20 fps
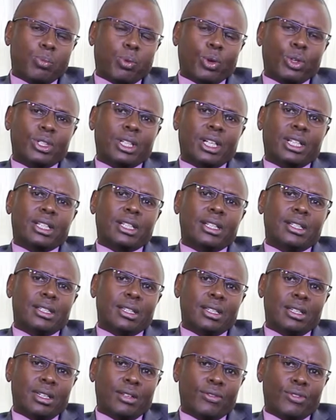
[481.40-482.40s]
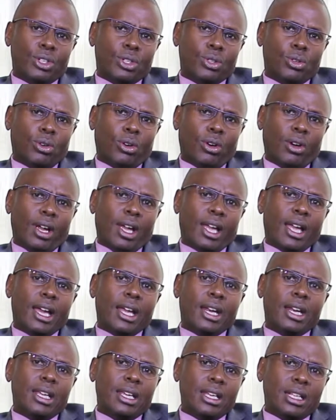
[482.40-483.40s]
project is individual
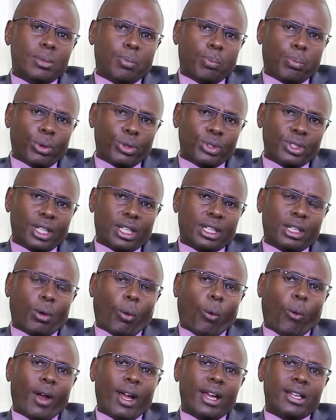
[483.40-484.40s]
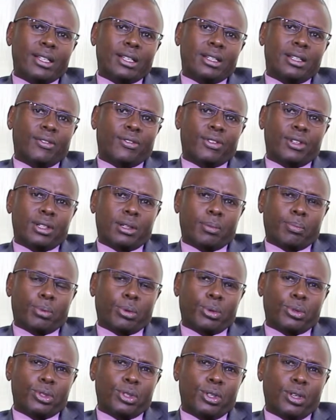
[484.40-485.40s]
and each project requires a different
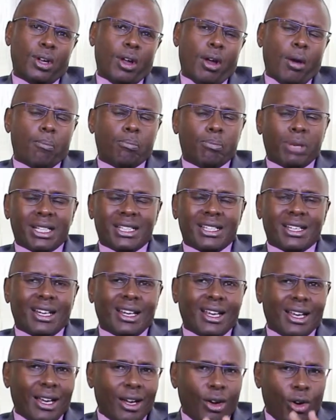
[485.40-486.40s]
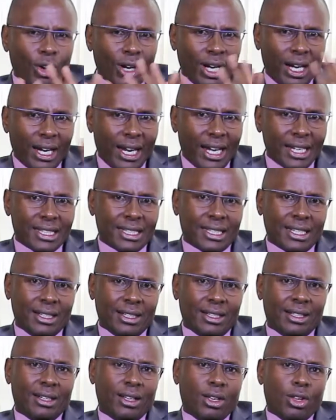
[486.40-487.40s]
approach. But on a
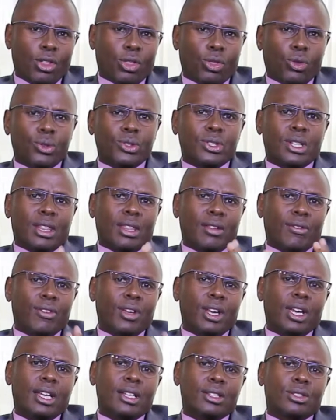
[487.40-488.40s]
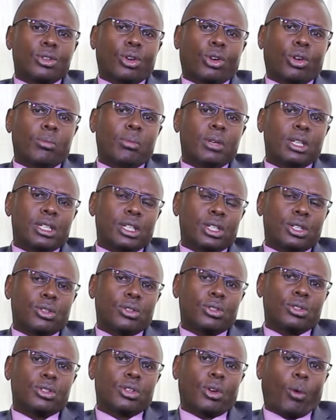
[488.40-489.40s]
nutshell, those are the various
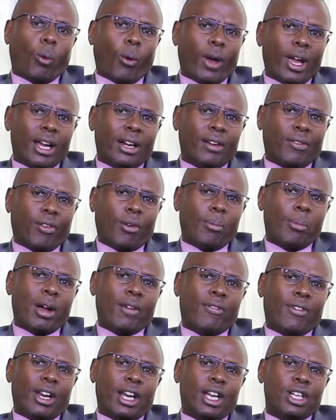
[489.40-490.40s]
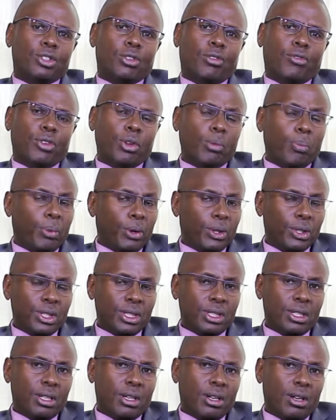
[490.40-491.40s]
documentation required from a financial
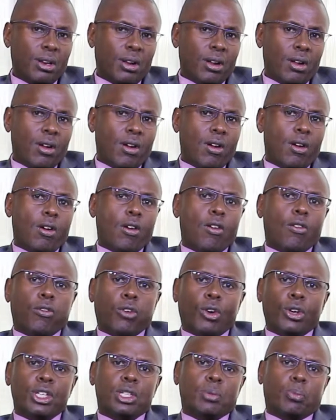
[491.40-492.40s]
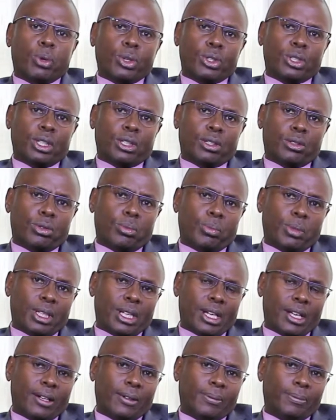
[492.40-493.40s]
viewpoint for each project to be
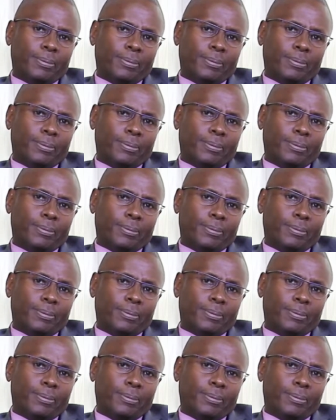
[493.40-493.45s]
done.